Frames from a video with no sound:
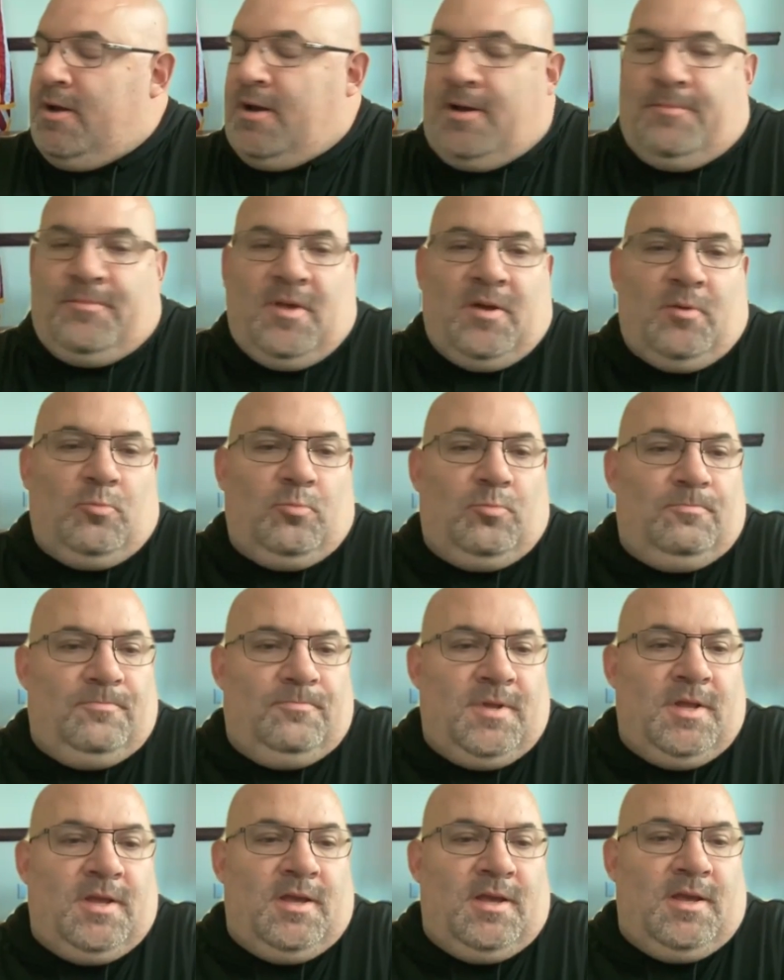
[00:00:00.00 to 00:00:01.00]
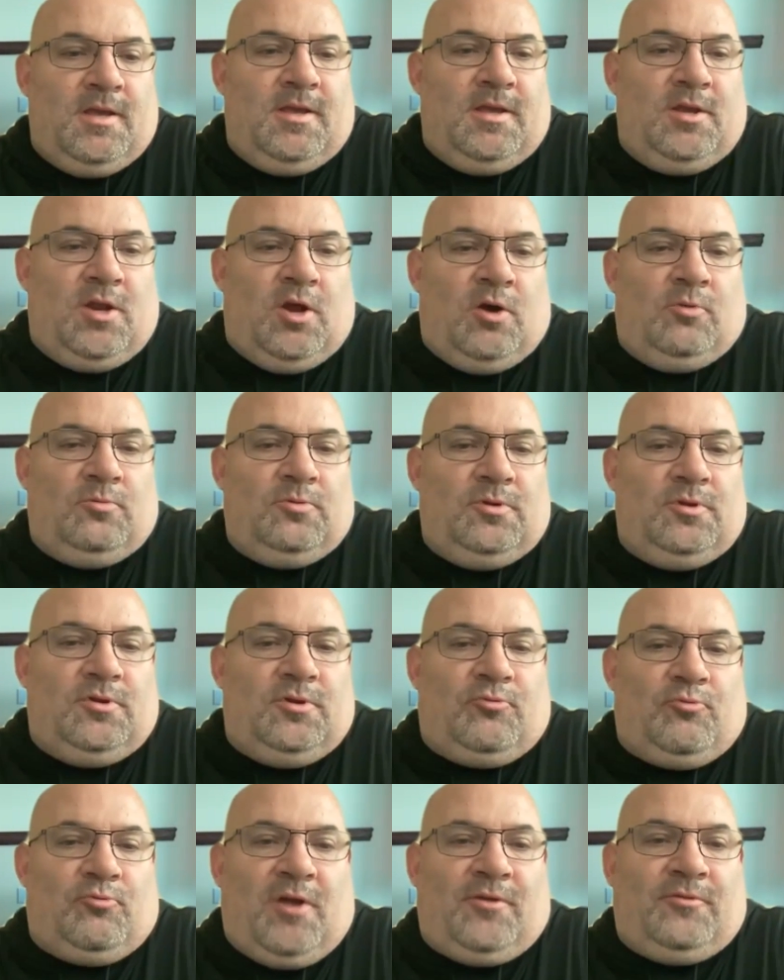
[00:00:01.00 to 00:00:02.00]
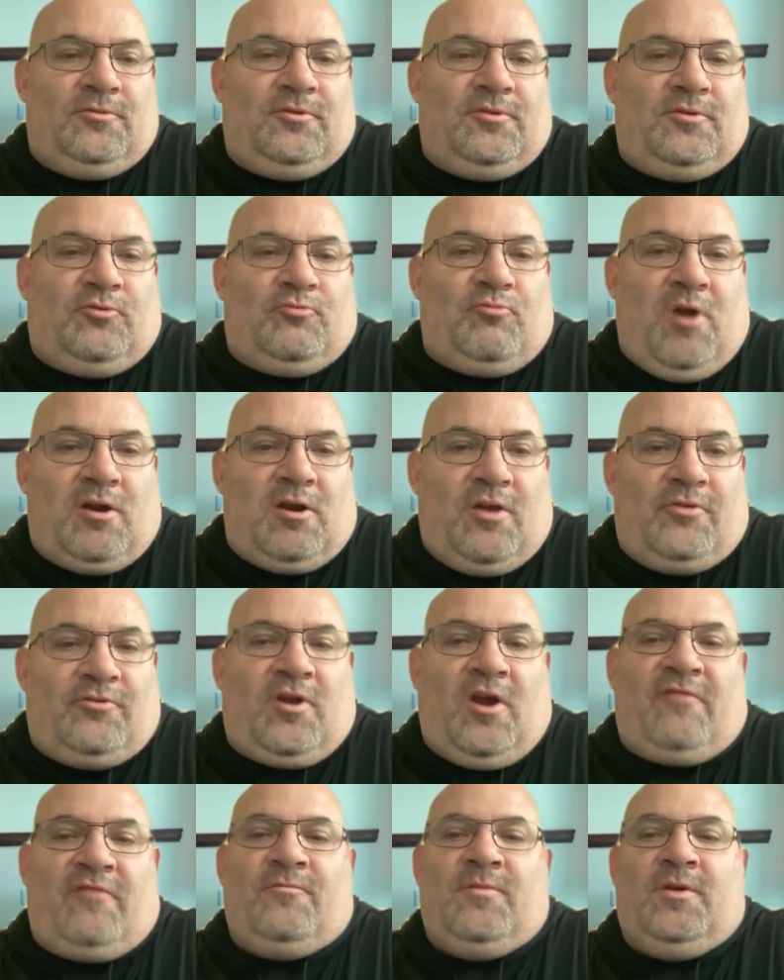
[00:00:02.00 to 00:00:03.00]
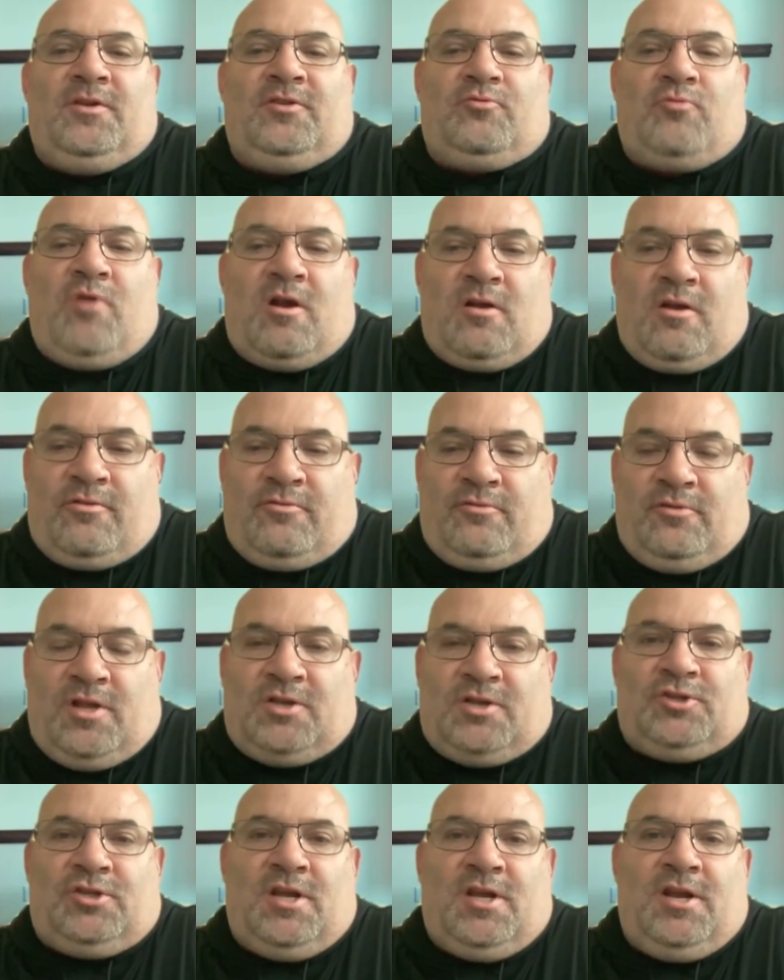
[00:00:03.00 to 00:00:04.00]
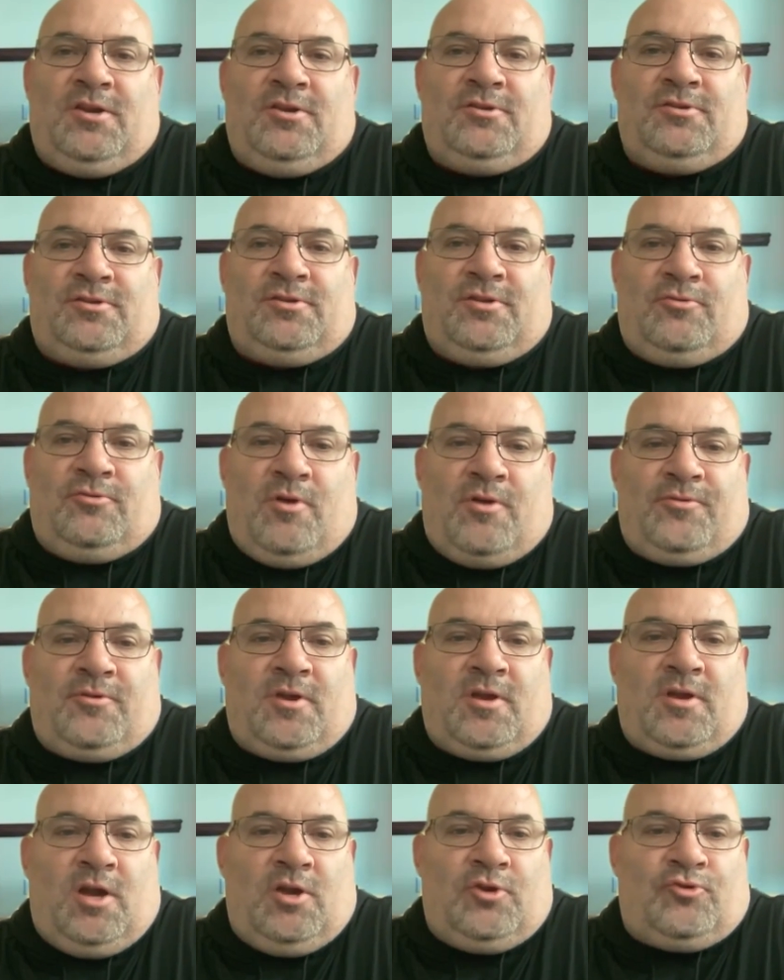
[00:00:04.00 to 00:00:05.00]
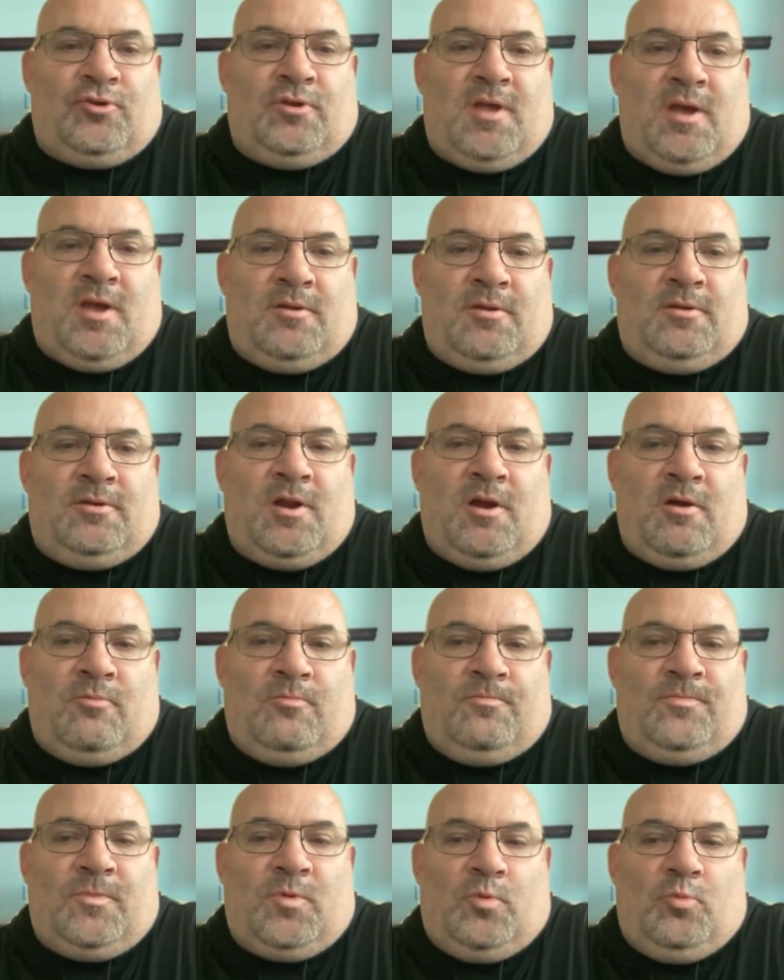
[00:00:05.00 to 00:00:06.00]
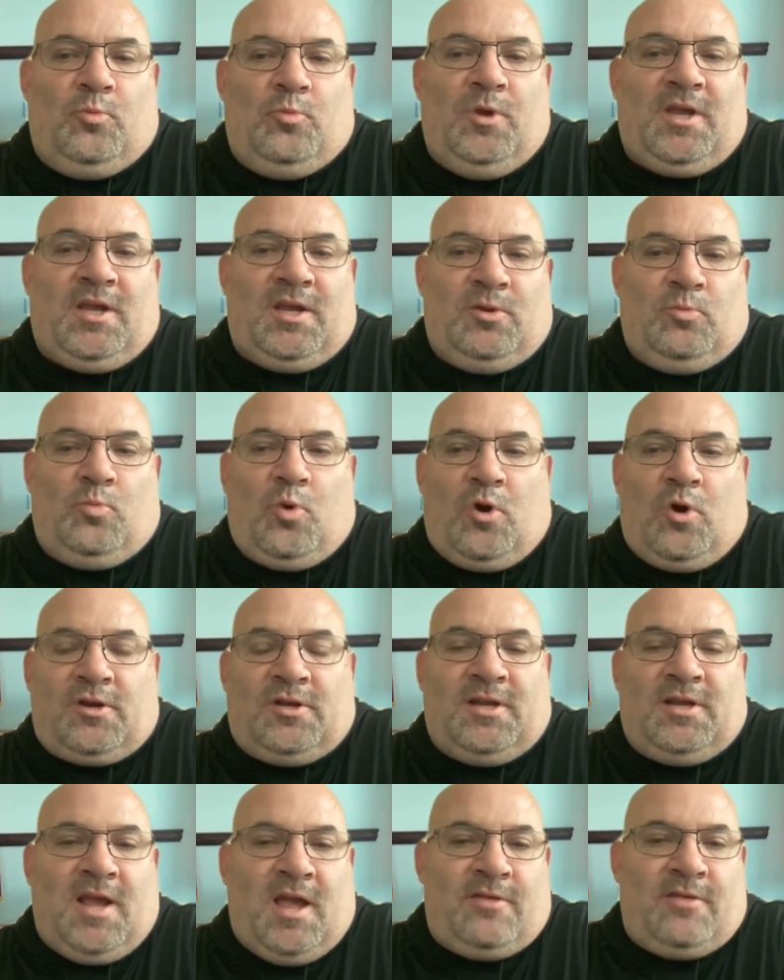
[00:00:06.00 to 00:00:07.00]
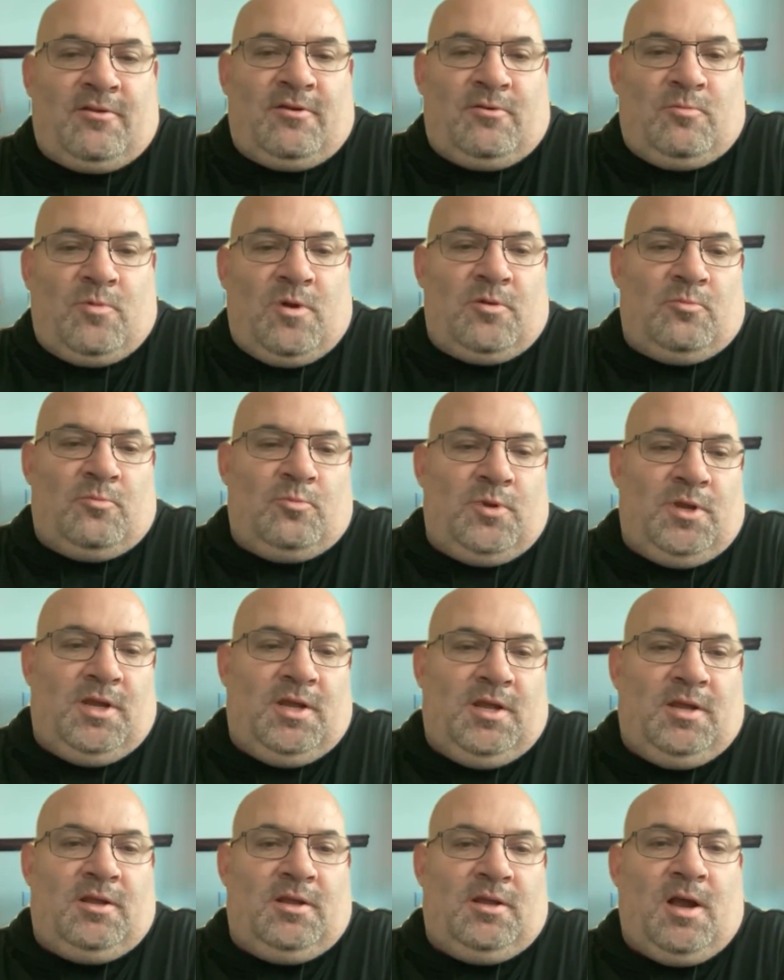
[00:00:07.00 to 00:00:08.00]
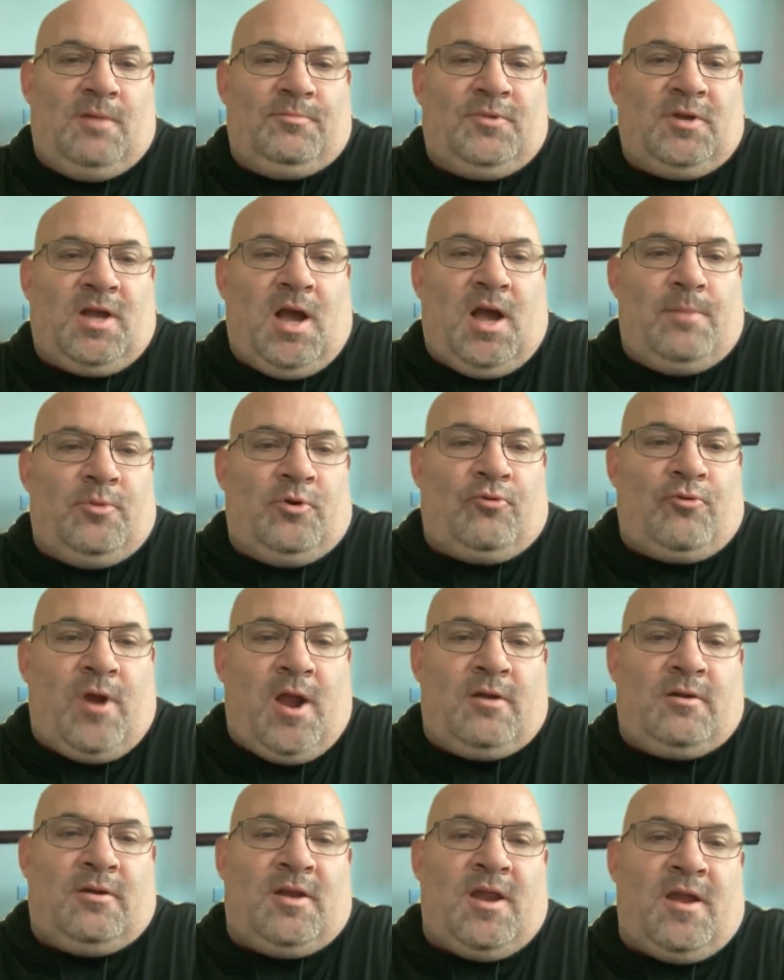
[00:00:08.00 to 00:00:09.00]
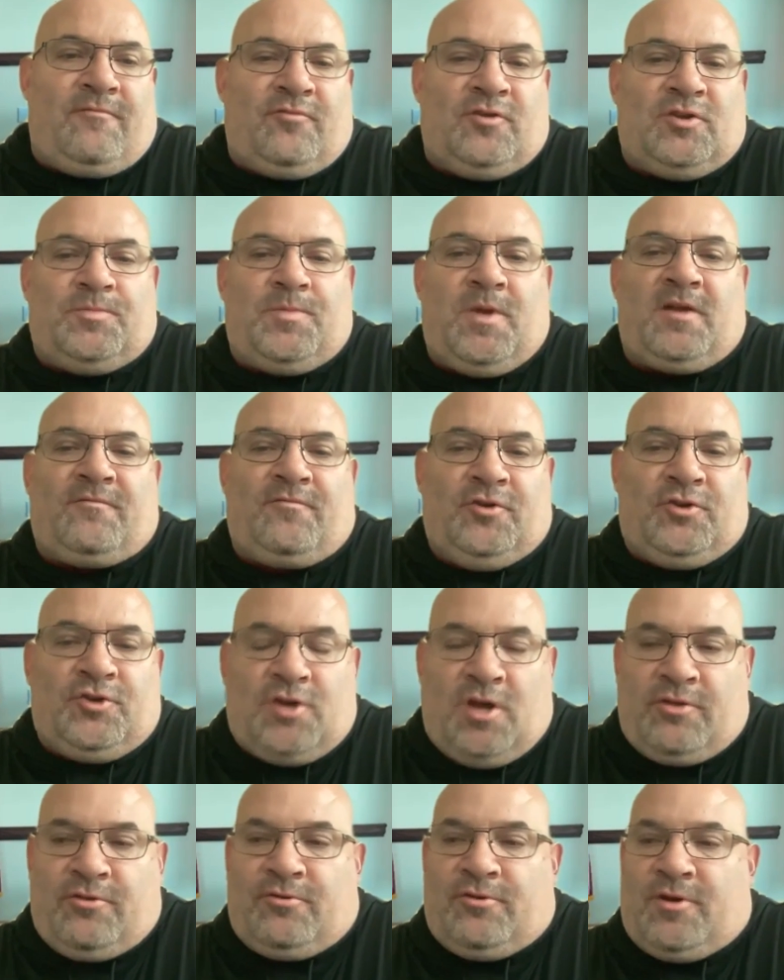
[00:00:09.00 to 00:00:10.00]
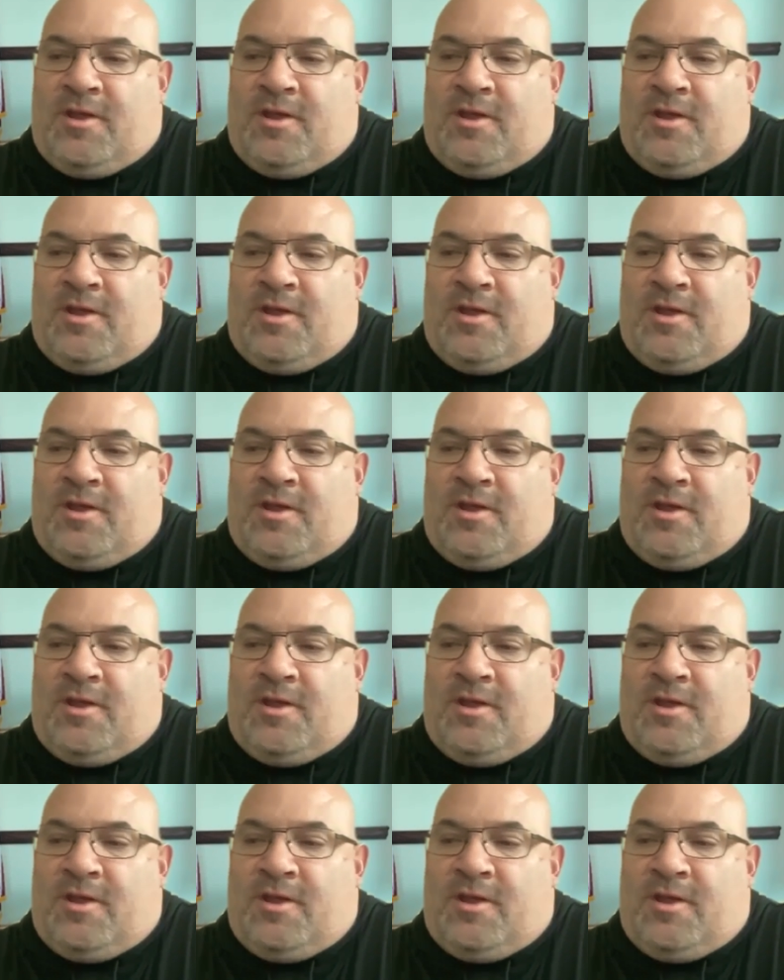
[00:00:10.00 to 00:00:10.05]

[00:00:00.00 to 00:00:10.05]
um, that you know throughout throughout other governments, throughout other legislators, and throughout the country that you know we can work together when we come to common ground and have respect for each other.